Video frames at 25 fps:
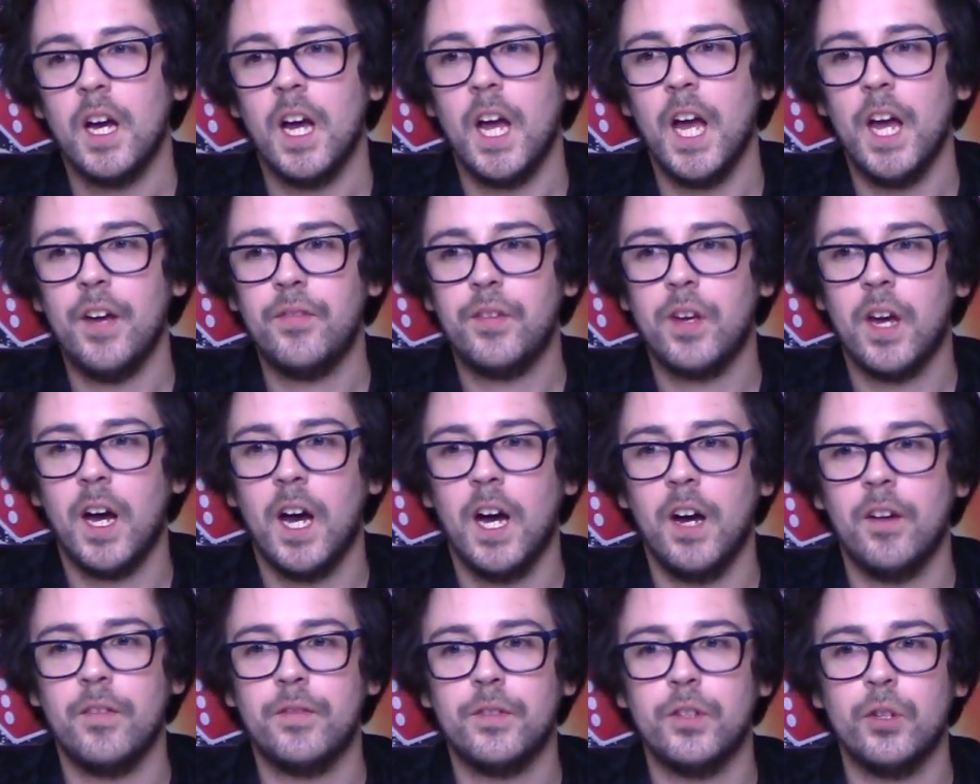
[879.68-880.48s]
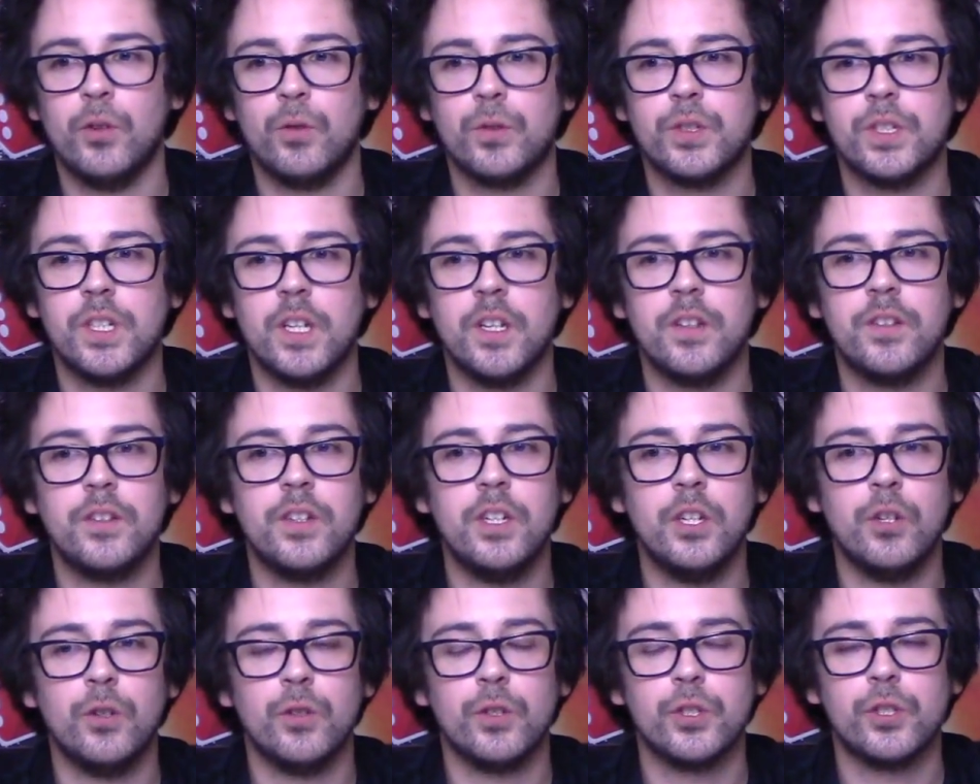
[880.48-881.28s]
If you have, you know, say
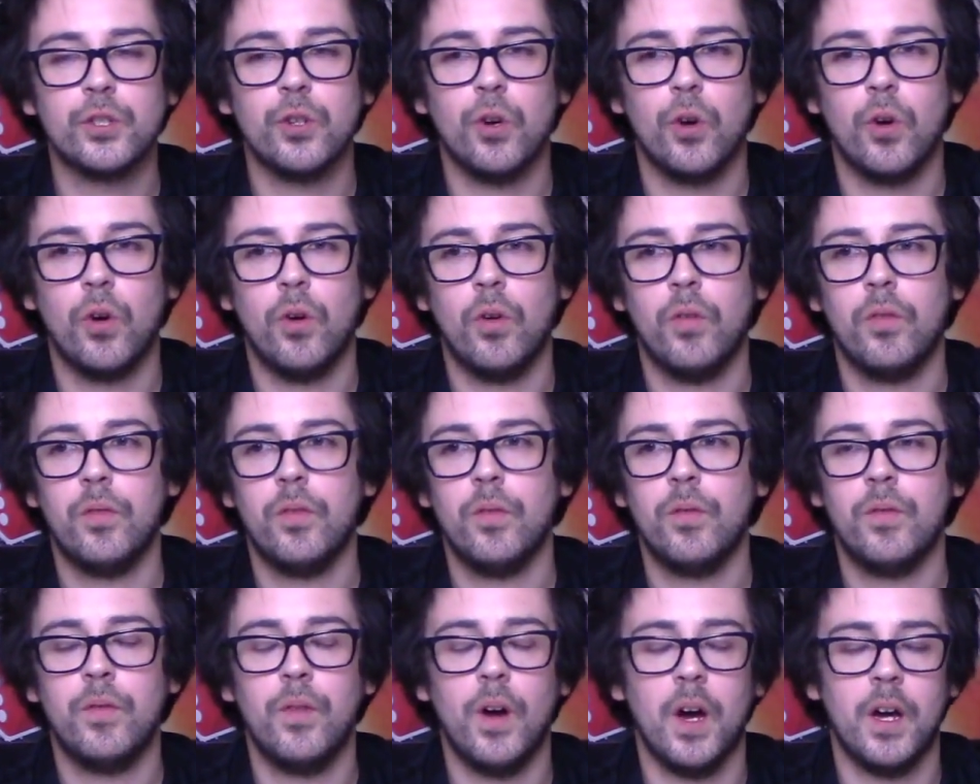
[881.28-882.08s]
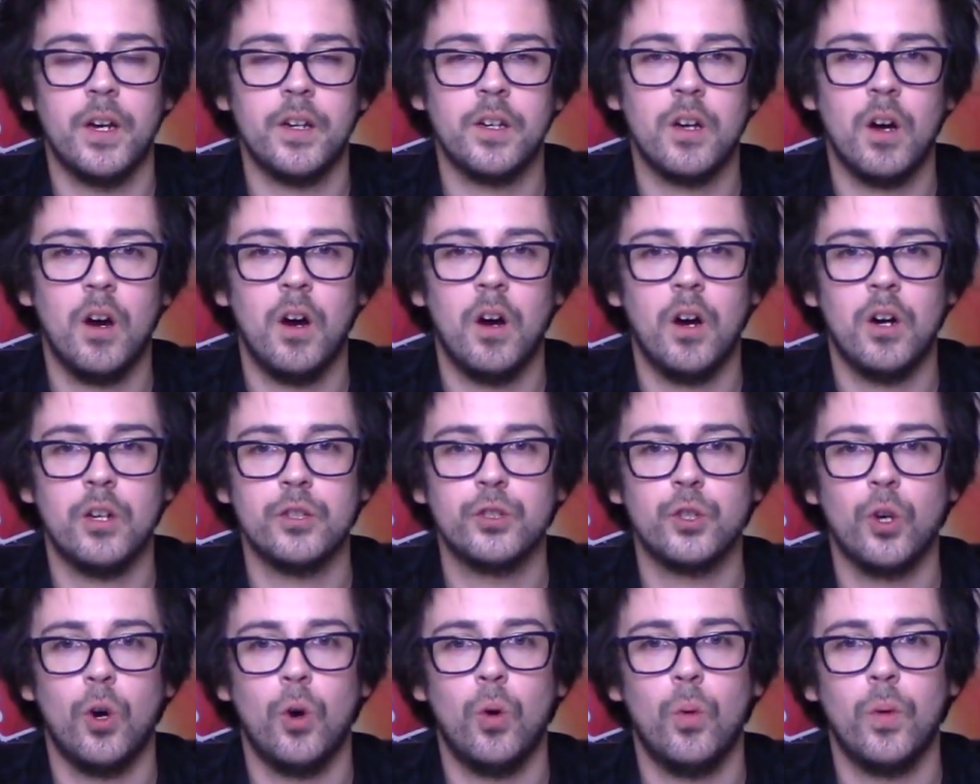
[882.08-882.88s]
3 units of
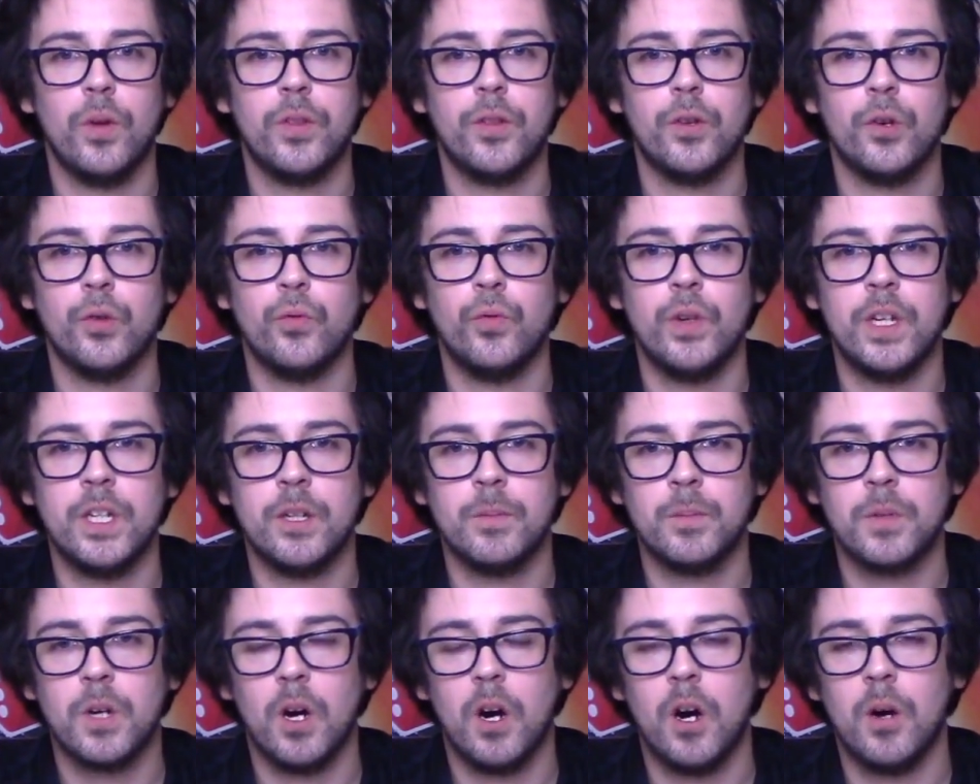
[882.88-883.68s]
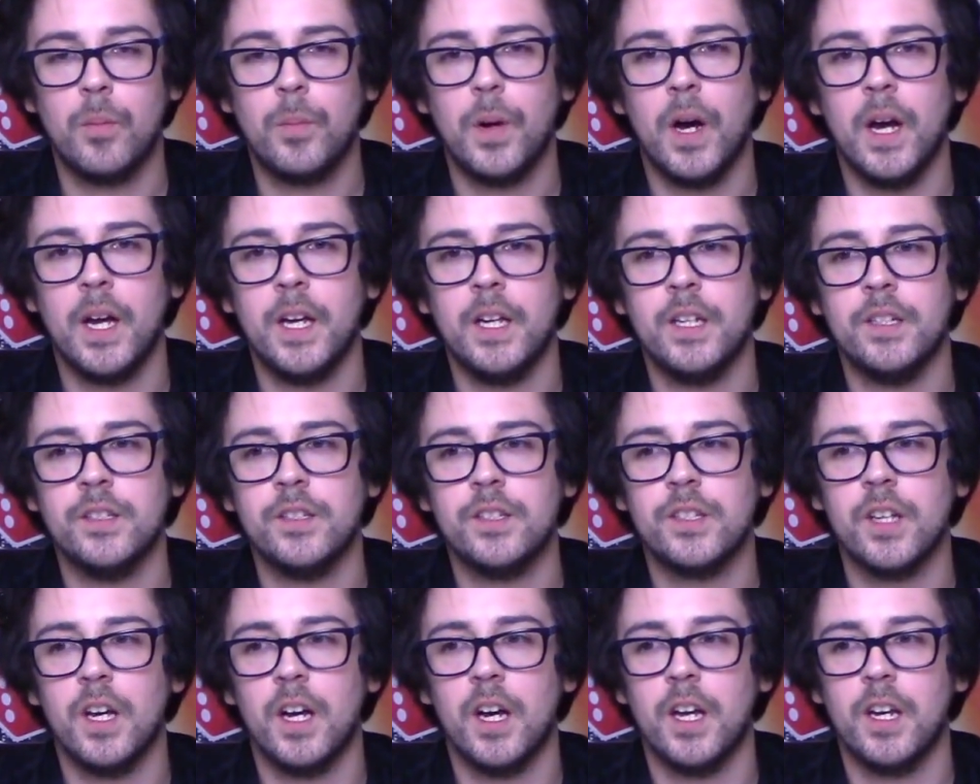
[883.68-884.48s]
Vanguard, all with their radium
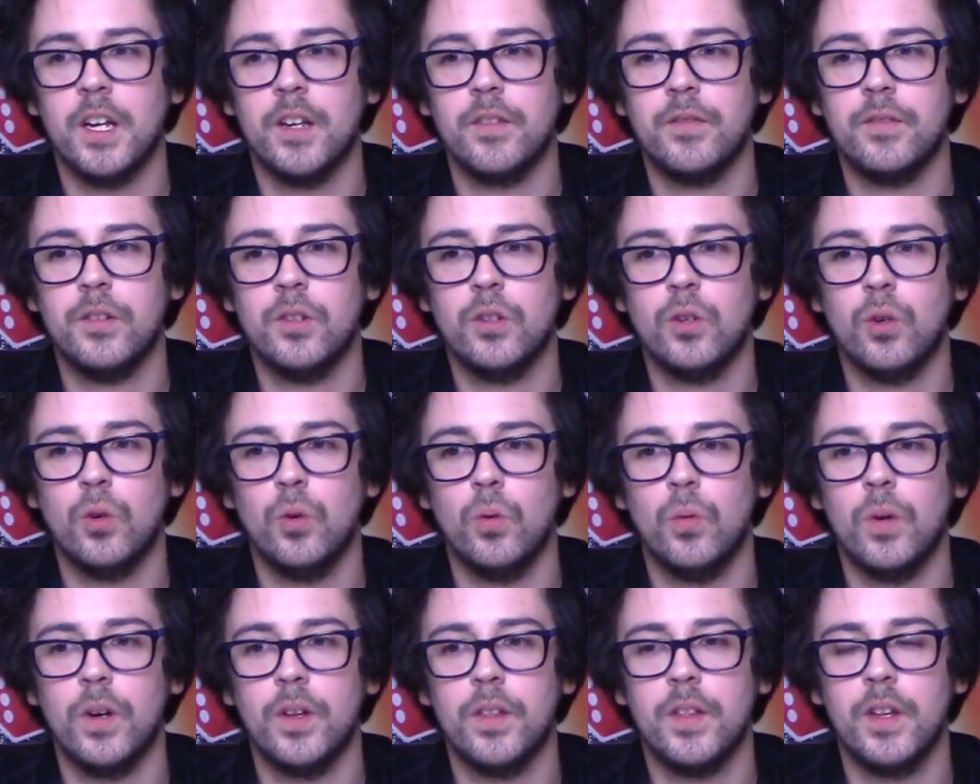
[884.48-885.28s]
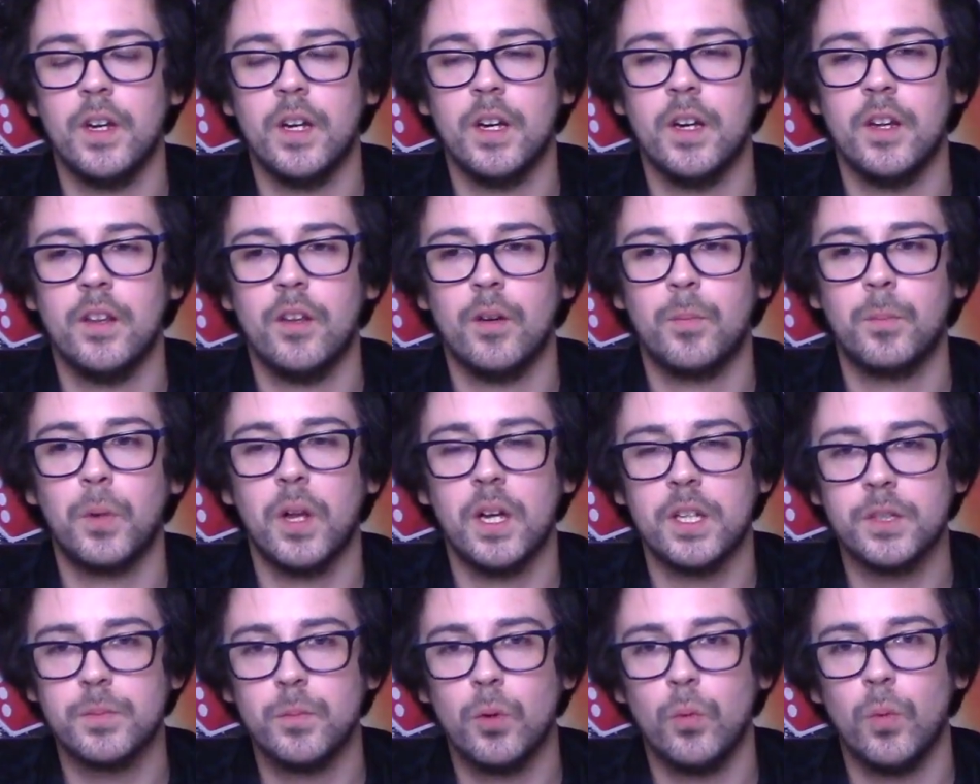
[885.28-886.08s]
carbines, and if you go with their
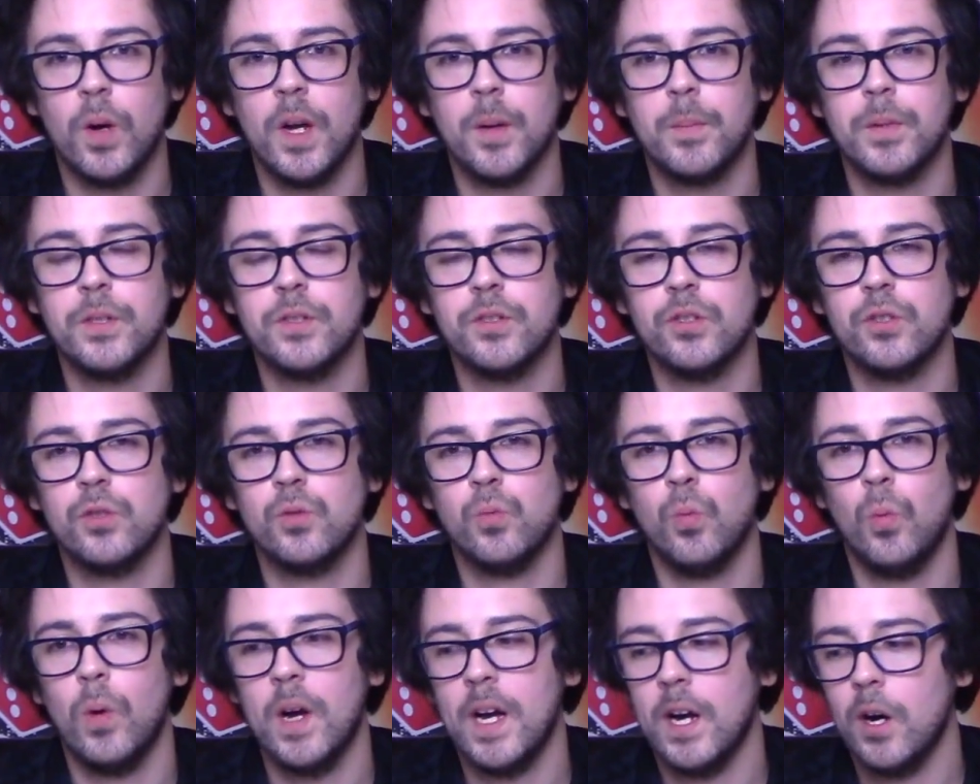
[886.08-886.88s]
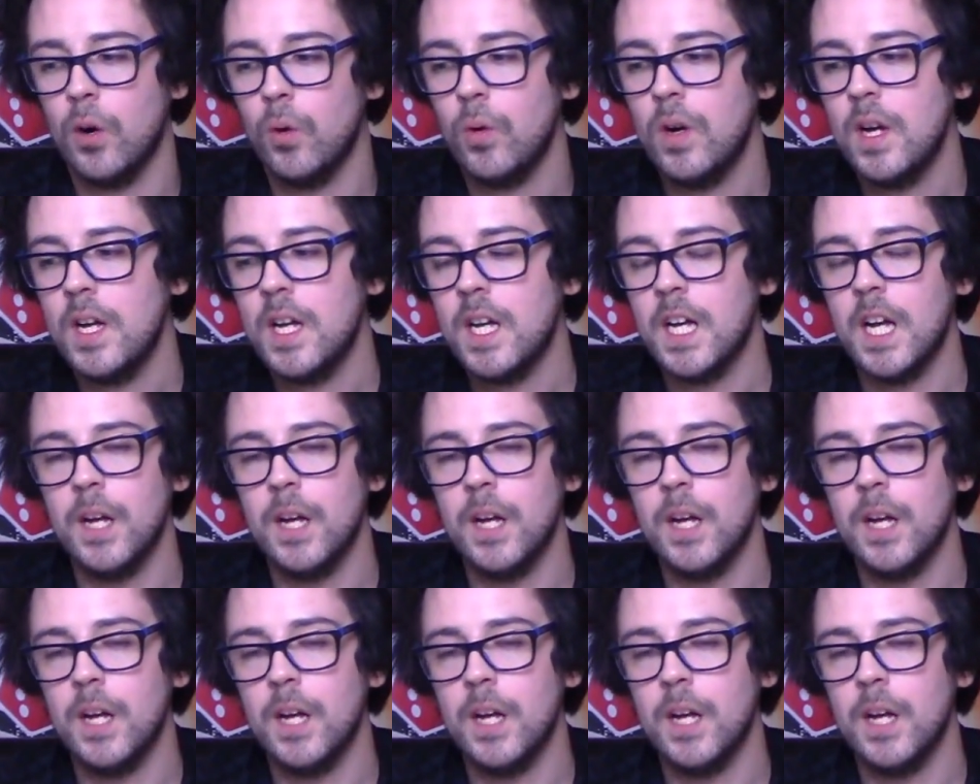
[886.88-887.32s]
plasma weapons as well,